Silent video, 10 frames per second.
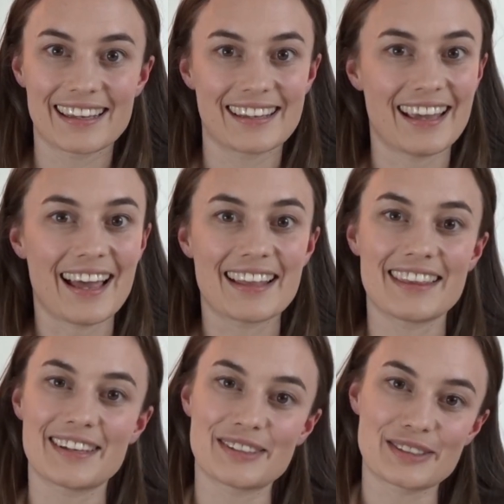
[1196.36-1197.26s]
yeah,
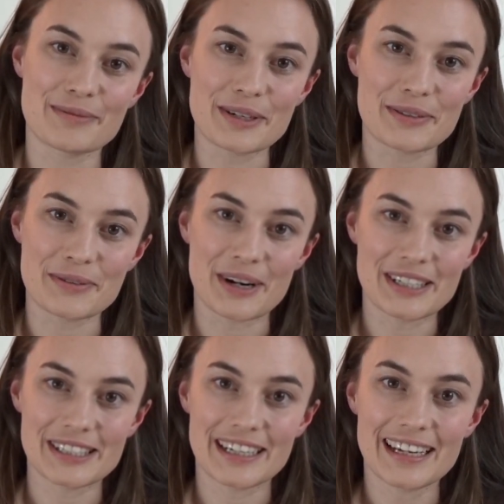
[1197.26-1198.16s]
thank you so much for
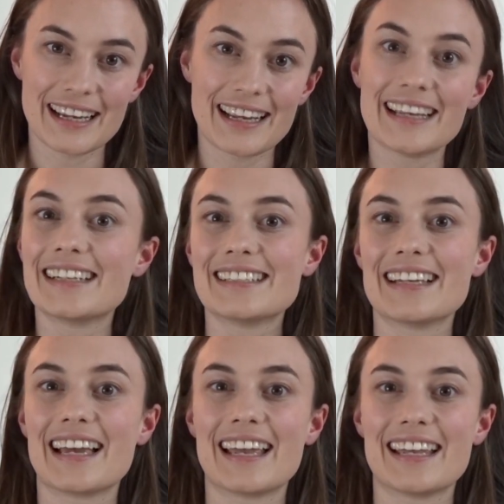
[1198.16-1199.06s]
watching,
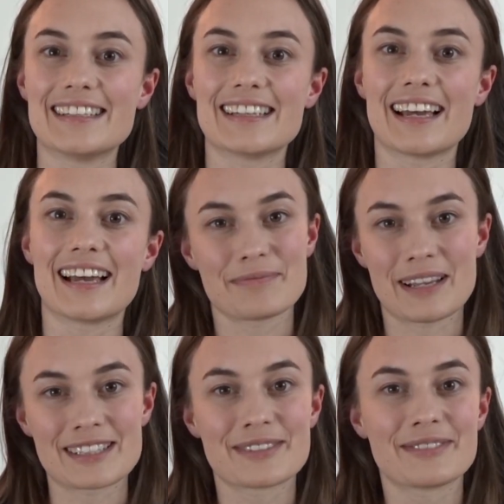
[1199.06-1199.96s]
and
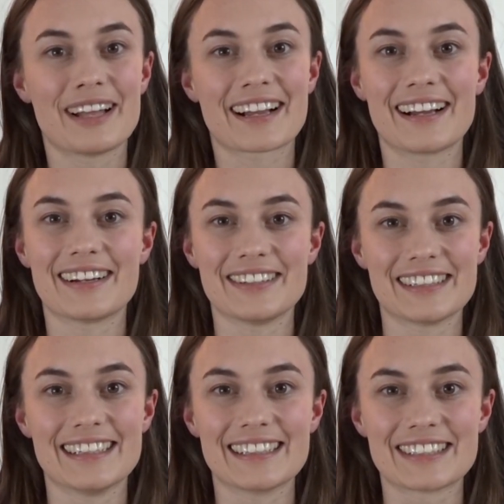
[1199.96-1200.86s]
best of luck on your
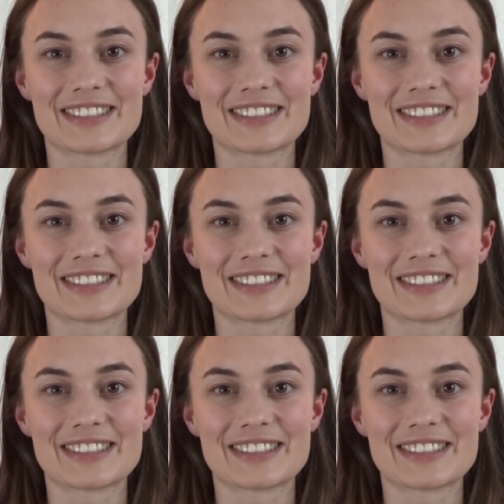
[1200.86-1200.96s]
healing